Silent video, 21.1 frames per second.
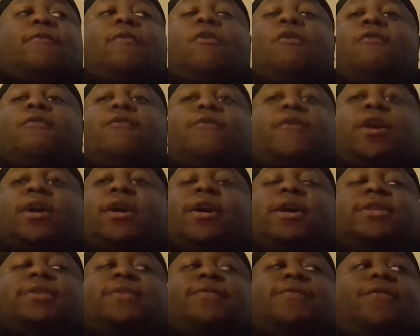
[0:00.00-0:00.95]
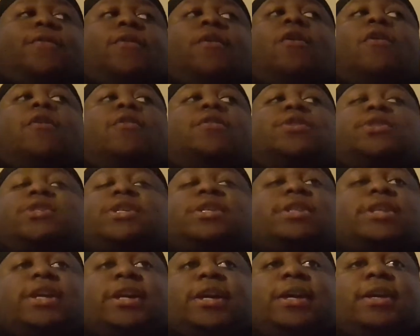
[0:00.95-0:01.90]
Oh, for cause of all she
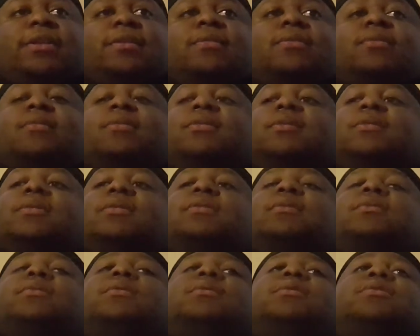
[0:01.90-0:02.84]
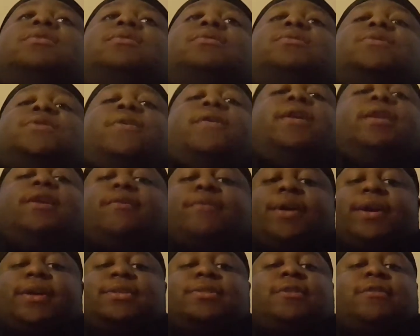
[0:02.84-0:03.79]
did. So
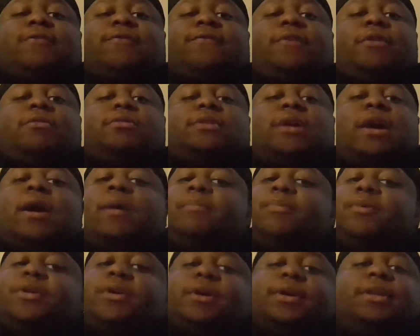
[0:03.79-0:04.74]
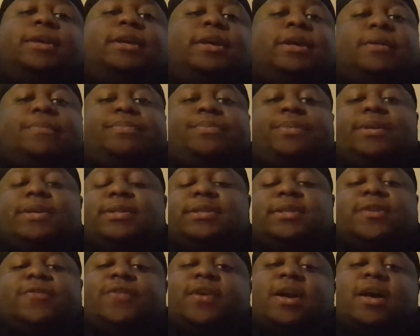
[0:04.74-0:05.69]
anyways, so folks, I'm done here.
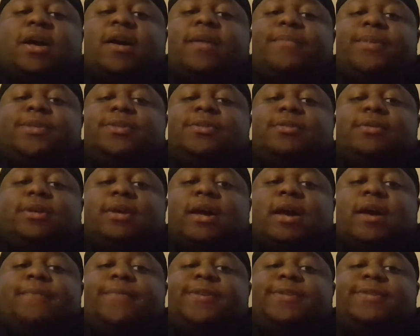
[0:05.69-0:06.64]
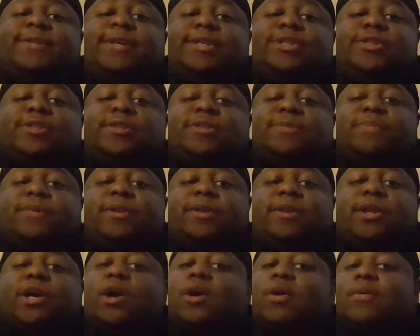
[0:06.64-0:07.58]
Please leave a comment in the comment sections
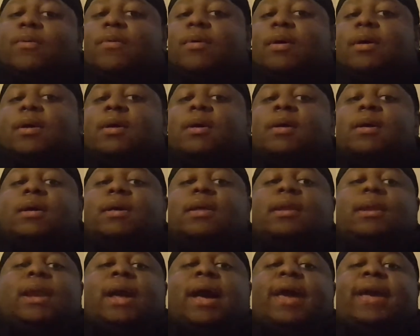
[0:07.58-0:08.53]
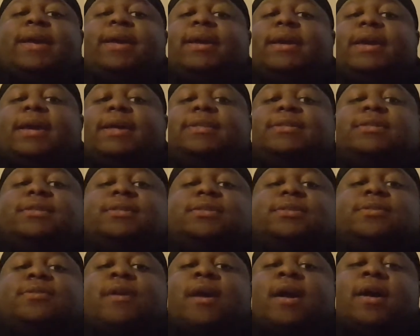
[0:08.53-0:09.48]
below. Like and
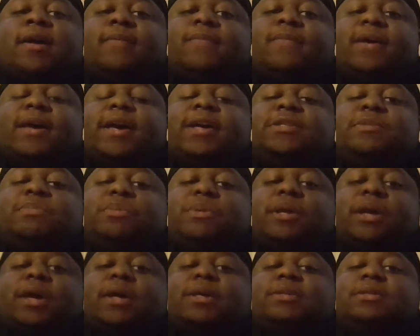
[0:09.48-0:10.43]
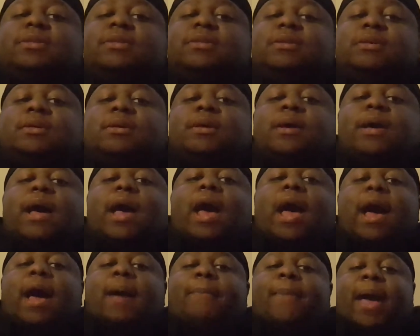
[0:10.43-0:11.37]
subscribe. SBX,
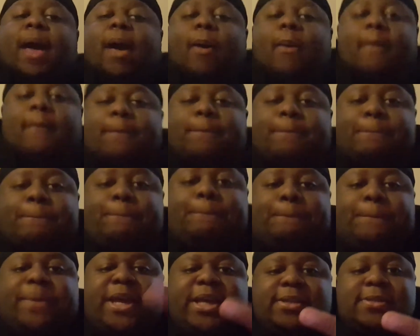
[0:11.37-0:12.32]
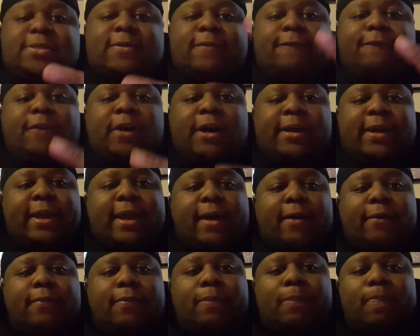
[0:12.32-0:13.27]
I'm out. Peace the fuck
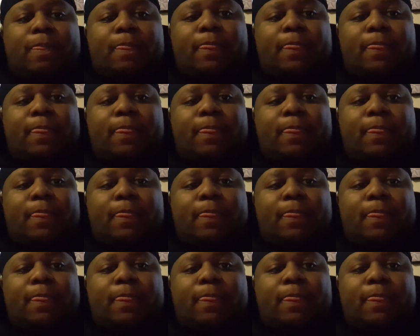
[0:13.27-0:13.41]
out.